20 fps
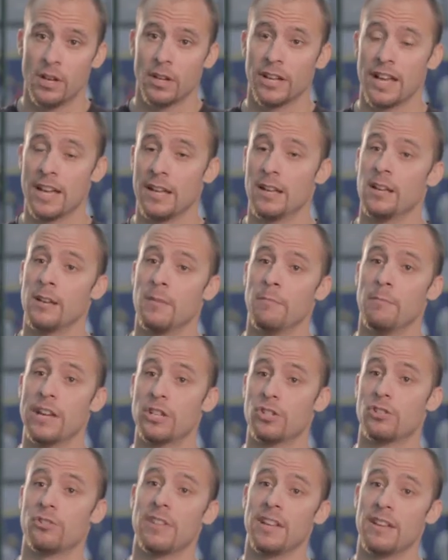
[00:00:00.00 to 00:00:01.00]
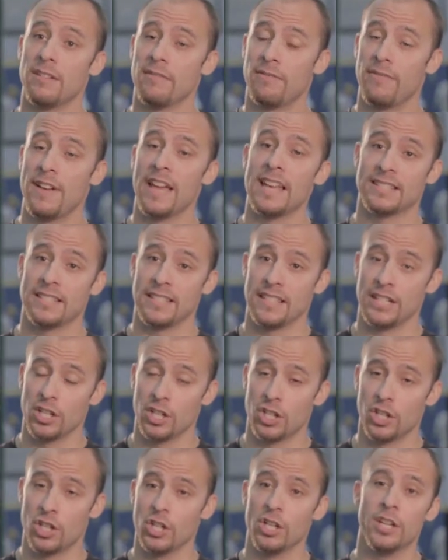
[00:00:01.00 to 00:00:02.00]
Okay, make sure they invest in
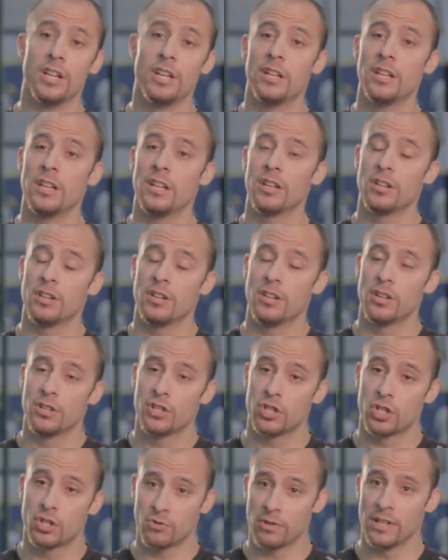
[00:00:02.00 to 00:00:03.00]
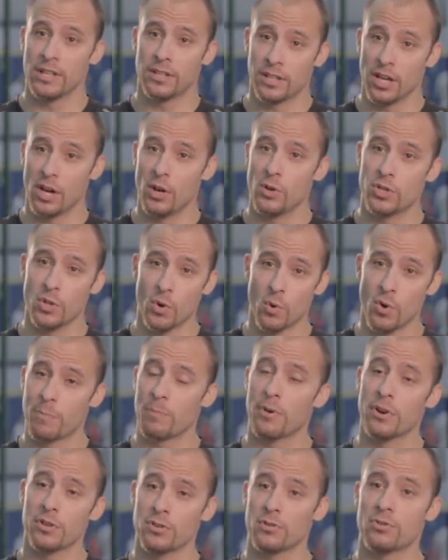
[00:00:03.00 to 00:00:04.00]
a good strength coach or
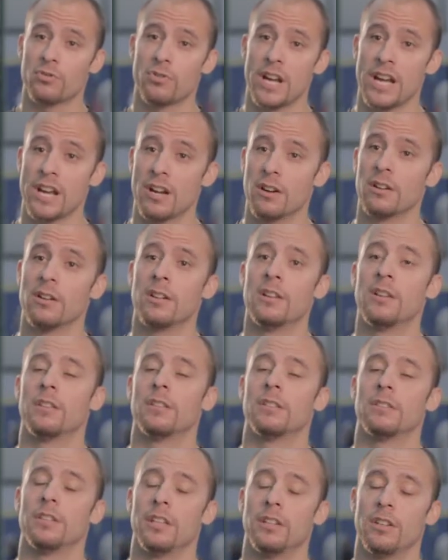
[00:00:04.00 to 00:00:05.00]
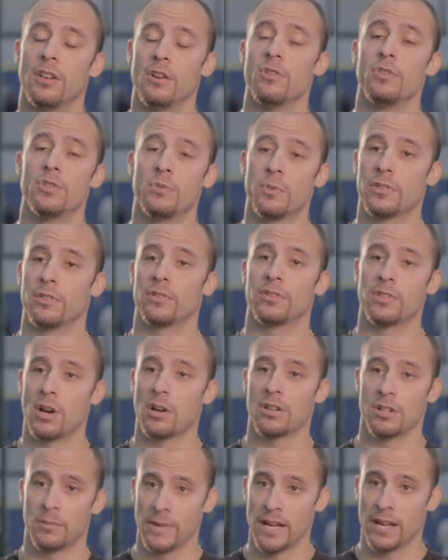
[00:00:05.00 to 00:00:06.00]
personal trainer that knows what they're
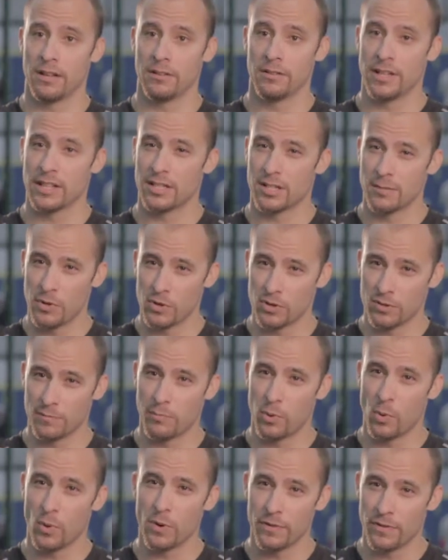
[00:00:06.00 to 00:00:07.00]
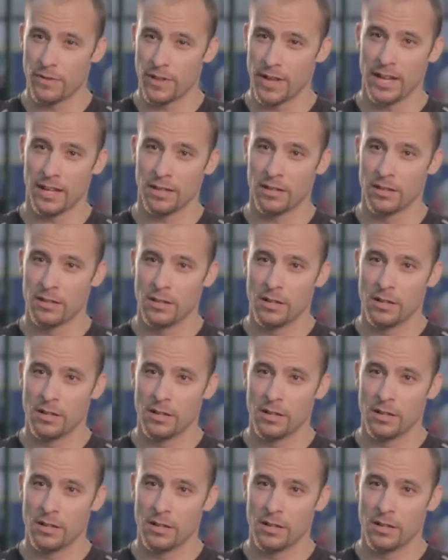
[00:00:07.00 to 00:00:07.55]
talking about. That's the most important thing.